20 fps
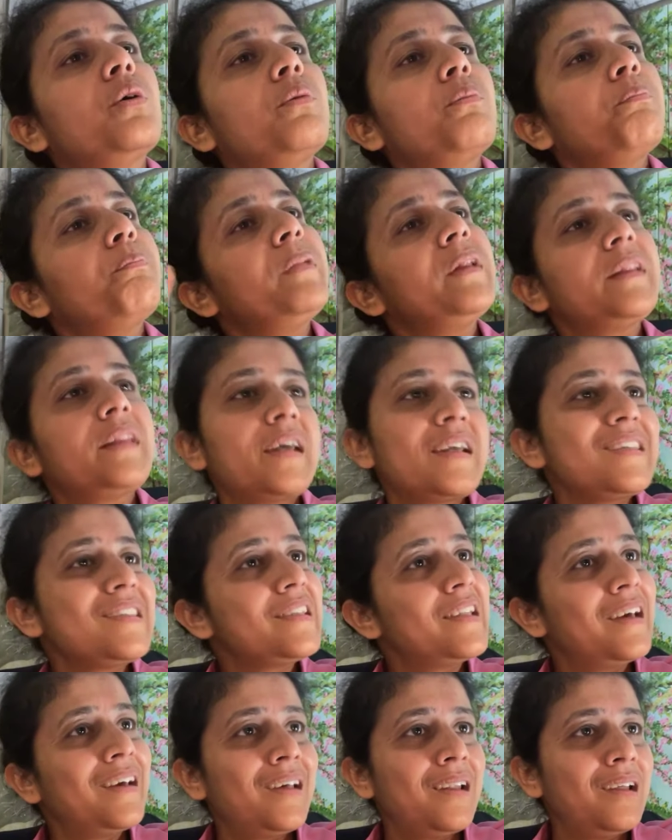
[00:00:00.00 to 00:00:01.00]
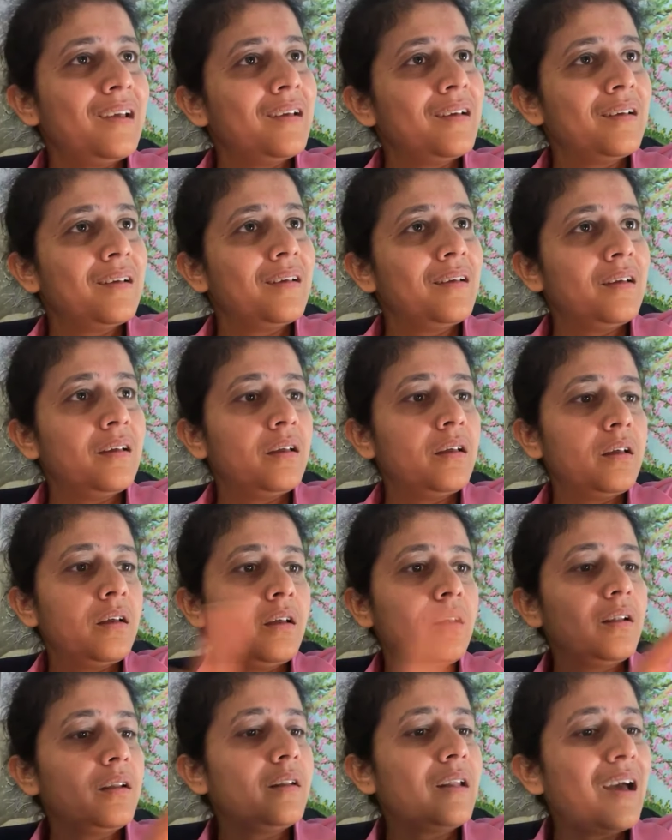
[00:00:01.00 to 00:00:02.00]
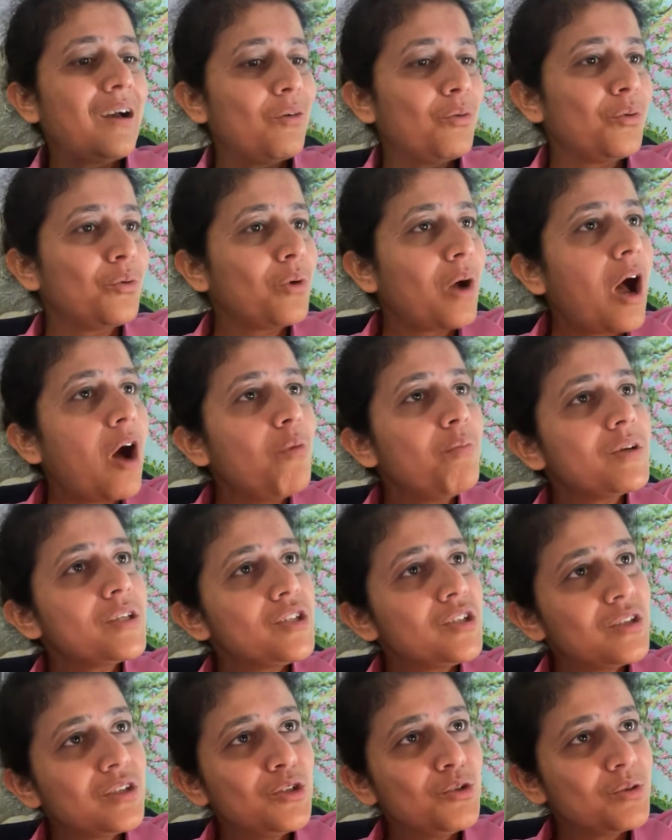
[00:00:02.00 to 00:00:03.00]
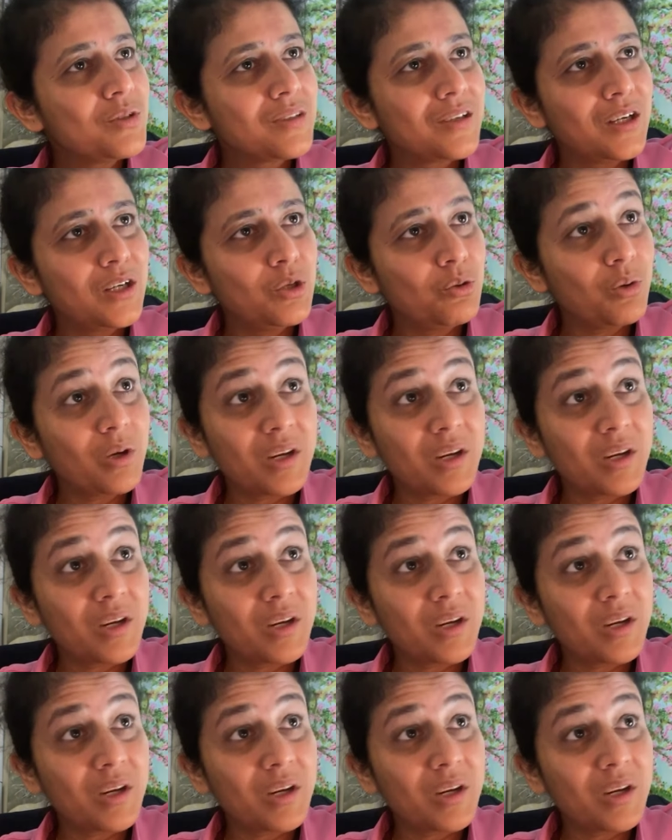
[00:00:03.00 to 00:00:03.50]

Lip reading: pitta is there. Now, how much you said you are